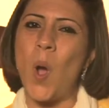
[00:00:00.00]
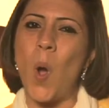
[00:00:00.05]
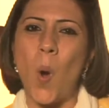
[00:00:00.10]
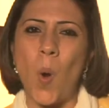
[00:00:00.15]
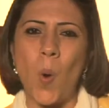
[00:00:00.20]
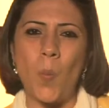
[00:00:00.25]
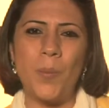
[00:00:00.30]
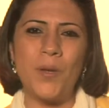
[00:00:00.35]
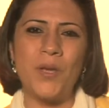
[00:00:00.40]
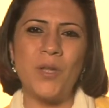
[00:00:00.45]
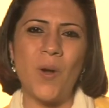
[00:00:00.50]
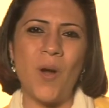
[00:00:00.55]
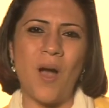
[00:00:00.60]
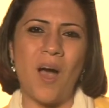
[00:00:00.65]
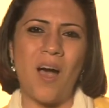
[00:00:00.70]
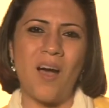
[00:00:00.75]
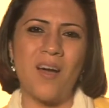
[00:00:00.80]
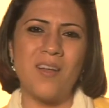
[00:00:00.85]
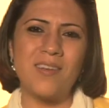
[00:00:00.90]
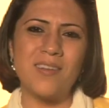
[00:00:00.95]
Open your
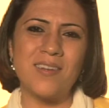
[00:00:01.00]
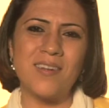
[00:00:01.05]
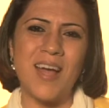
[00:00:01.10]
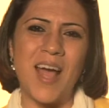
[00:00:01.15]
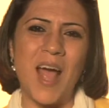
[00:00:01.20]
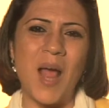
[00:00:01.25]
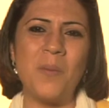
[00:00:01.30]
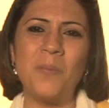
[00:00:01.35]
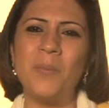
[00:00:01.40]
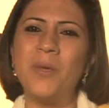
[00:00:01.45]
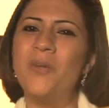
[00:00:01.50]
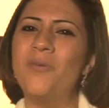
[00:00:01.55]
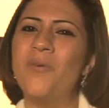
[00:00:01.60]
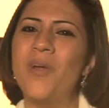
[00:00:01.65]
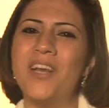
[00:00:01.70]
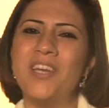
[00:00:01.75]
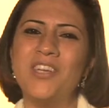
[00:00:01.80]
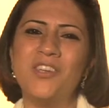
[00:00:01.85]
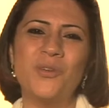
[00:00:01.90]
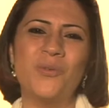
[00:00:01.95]
heart and be
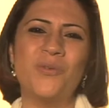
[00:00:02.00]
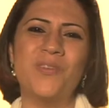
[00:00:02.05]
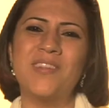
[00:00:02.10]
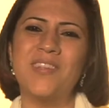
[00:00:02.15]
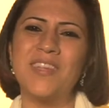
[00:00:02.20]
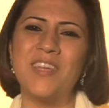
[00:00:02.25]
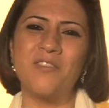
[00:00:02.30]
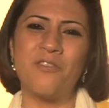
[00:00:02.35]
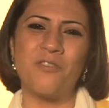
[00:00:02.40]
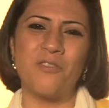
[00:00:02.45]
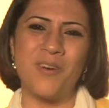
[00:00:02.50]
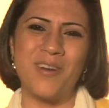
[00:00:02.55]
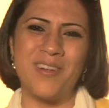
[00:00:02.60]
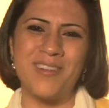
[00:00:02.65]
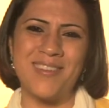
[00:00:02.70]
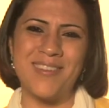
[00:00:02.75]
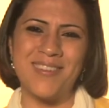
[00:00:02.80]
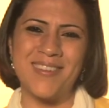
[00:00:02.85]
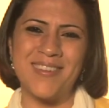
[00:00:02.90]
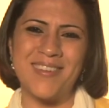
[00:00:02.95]
ready to receive,
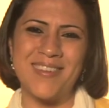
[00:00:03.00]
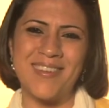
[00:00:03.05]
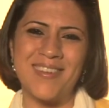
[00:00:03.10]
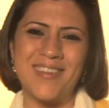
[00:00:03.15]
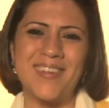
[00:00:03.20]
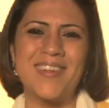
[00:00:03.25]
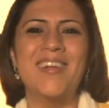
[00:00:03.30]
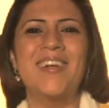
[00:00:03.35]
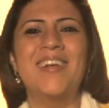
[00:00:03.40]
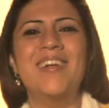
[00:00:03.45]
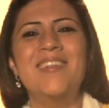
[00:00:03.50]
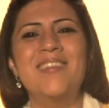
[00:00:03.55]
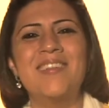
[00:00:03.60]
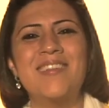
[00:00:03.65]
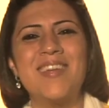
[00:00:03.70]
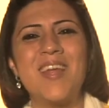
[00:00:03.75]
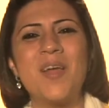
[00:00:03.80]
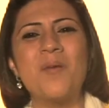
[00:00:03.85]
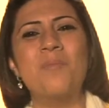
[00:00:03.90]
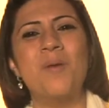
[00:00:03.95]
friends.
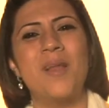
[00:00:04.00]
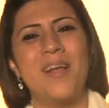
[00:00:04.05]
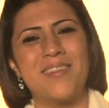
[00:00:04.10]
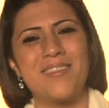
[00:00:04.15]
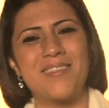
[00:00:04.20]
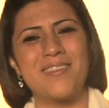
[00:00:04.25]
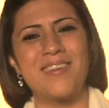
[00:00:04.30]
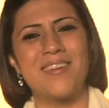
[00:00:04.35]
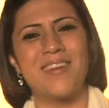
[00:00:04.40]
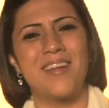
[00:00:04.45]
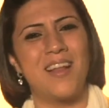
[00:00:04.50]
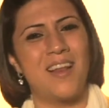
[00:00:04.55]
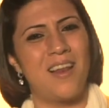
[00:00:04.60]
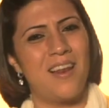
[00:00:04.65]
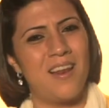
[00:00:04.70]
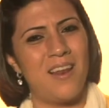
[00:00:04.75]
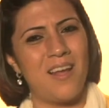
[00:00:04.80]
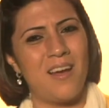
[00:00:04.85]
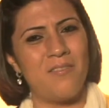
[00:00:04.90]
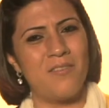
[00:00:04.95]
Stay blessed,
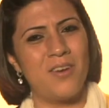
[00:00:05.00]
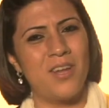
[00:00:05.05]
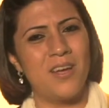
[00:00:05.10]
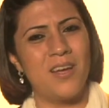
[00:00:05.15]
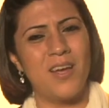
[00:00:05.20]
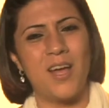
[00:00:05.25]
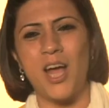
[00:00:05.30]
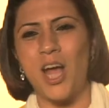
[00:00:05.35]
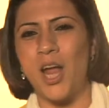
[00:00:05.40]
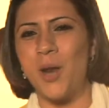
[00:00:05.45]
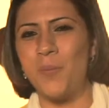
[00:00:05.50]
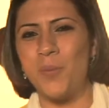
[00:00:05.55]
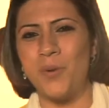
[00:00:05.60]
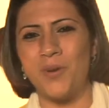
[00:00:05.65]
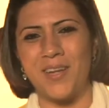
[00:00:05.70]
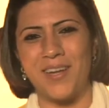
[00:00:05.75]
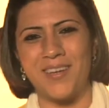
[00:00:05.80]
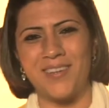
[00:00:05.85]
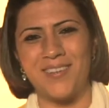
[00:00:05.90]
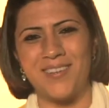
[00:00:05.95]
loved, and
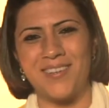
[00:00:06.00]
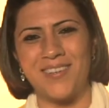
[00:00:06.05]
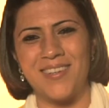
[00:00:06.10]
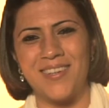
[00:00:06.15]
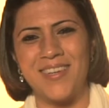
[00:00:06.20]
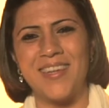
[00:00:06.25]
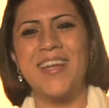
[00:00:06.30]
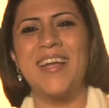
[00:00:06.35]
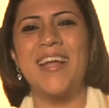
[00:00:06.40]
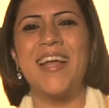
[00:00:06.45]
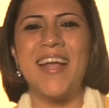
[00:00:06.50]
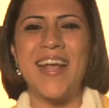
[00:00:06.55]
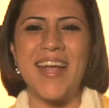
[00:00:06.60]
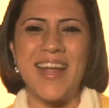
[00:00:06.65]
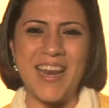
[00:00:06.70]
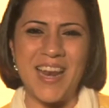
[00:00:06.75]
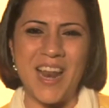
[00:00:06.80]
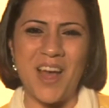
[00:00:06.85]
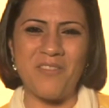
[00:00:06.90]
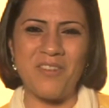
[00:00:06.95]
protected.
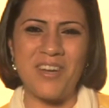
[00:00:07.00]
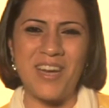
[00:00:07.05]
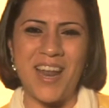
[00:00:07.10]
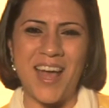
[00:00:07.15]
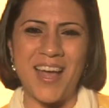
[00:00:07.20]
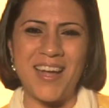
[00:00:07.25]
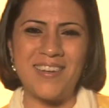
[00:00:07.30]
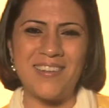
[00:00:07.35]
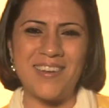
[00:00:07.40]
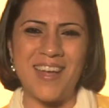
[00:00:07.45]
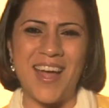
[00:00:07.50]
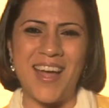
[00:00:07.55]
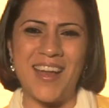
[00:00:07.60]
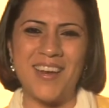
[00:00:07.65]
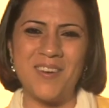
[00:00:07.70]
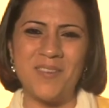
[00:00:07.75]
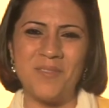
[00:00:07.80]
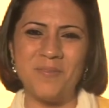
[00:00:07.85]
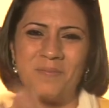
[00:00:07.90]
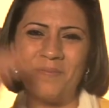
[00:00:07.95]
In love and light,
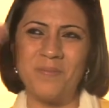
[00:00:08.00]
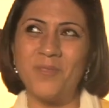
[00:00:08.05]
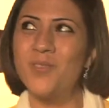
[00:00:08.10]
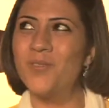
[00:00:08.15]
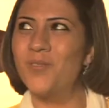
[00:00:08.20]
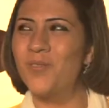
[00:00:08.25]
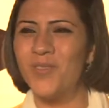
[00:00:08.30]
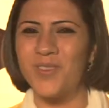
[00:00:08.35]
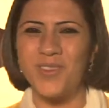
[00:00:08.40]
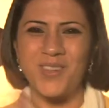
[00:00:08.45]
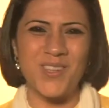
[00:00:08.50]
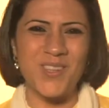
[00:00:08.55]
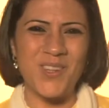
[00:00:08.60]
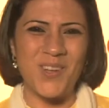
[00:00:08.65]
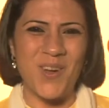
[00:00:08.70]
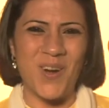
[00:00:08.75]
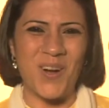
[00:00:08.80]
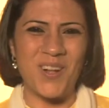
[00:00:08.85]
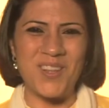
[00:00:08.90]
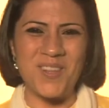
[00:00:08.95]
and
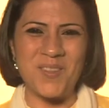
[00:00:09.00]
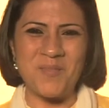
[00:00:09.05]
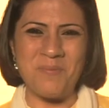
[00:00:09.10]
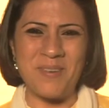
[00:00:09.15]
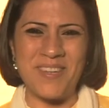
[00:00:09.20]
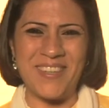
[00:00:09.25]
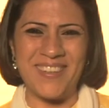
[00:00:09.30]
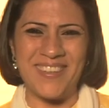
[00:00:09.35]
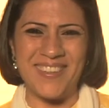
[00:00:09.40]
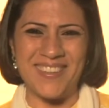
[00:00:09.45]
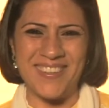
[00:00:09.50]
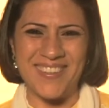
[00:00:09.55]
Godspeed.